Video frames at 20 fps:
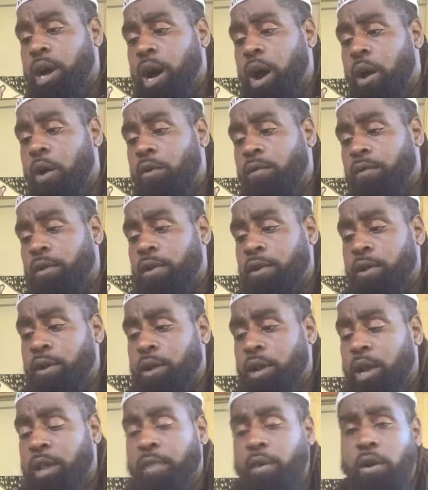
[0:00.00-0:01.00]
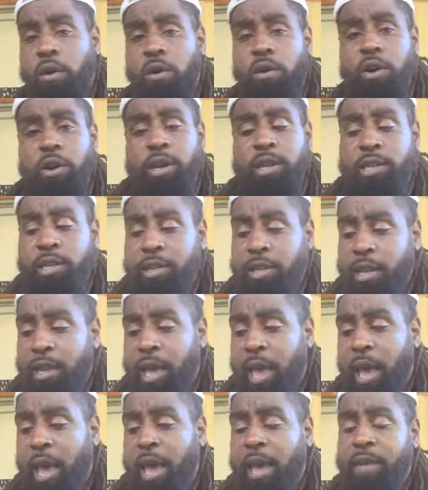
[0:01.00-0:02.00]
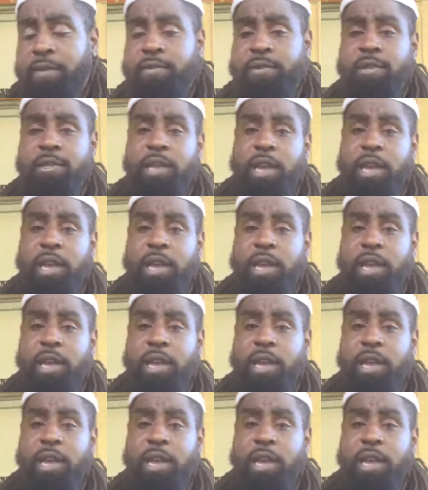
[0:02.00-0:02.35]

over and the Hornets and the Cavs